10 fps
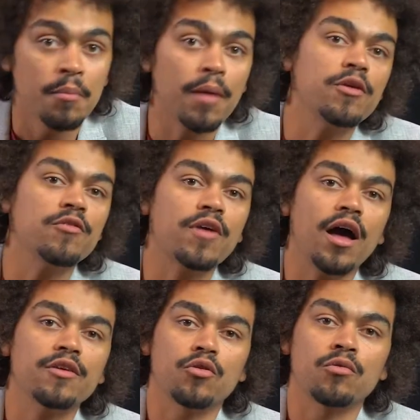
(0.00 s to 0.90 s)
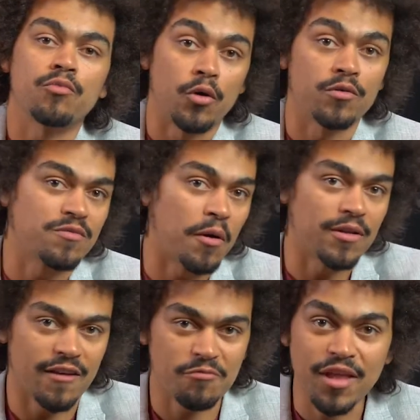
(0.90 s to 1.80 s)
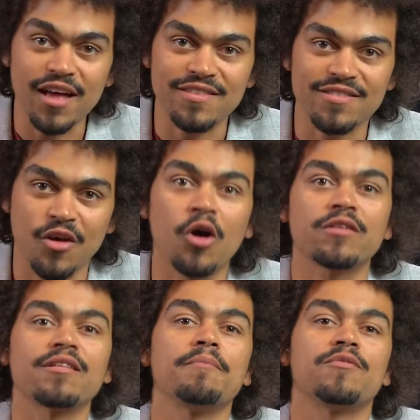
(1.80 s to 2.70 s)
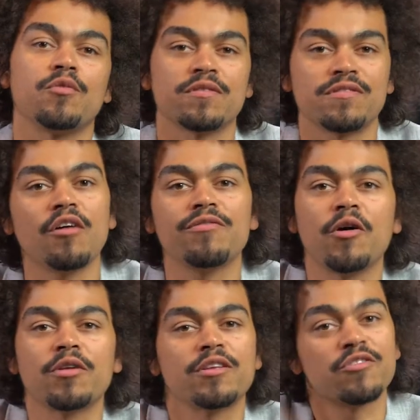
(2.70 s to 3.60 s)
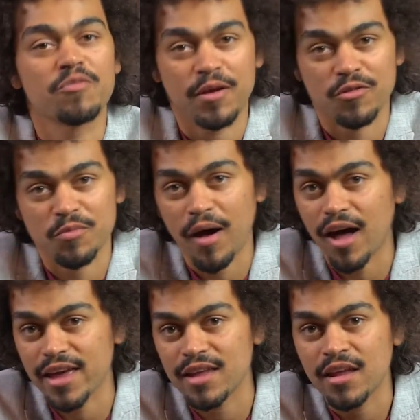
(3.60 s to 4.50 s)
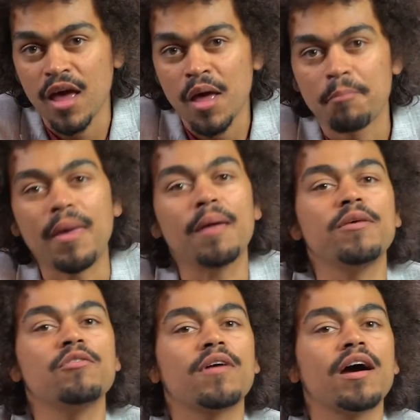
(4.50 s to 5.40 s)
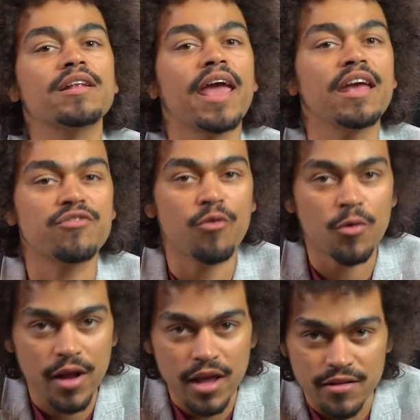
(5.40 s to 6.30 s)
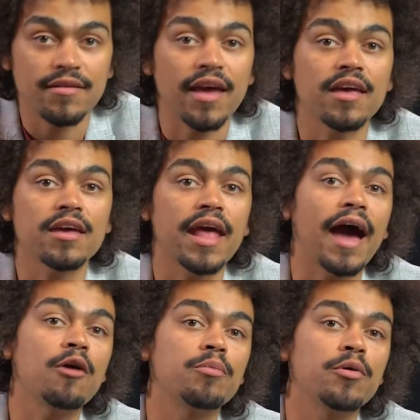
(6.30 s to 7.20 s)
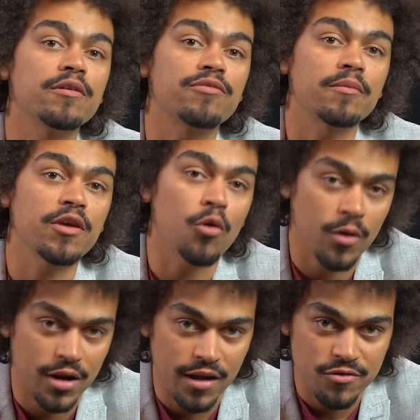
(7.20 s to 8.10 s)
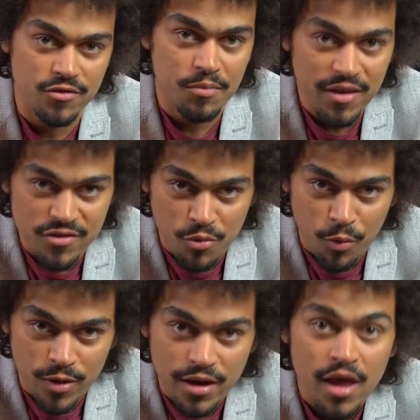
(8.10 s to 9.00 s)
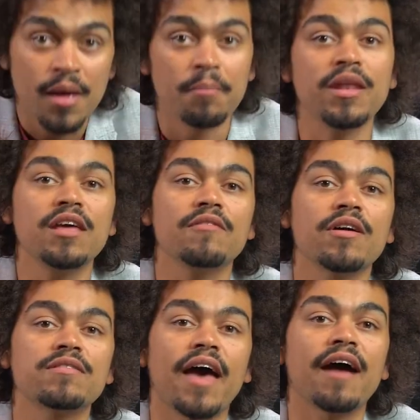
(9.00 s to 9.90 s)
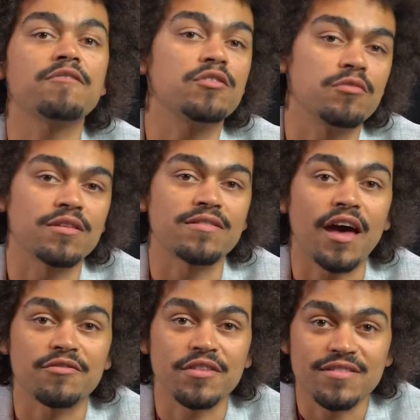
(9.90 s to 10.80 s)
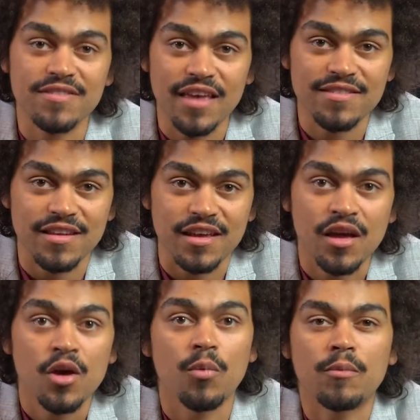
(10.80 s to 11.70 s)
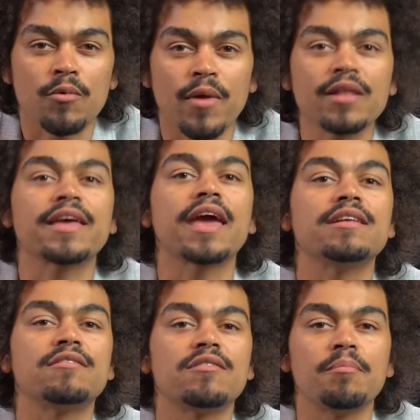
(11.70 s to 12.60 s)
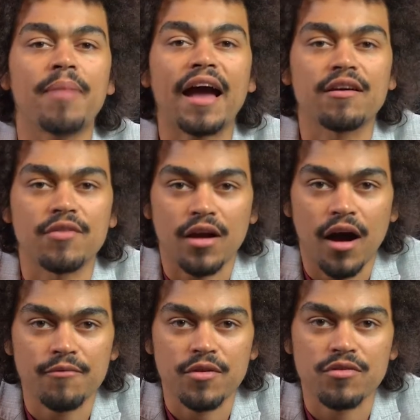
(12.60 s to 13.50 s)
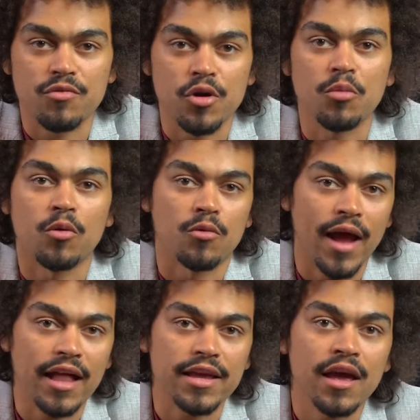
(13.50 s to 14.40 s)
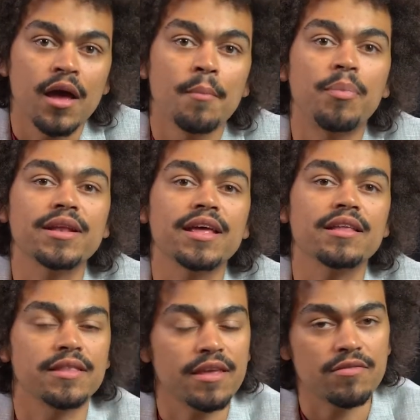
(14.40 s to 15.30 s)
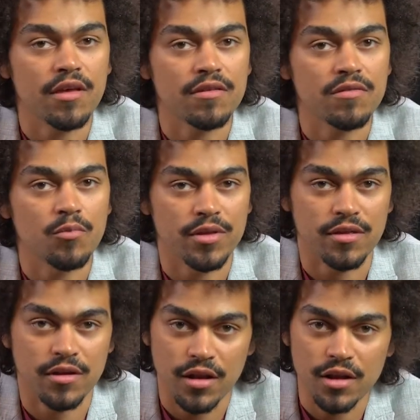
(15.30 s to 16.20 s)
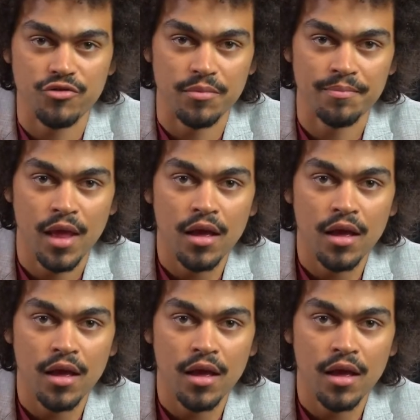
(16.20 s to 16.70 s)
Maybe you've got your Rode SmartLav Plus hooked up to a cell phone in your speaker's pocket. Maybe you've got an H4n taking an output from the organizer's mixer board. Many of us have to do this out of necessity when we're relegated to the back of a conference room or rally, but it leaves us with a conundrum.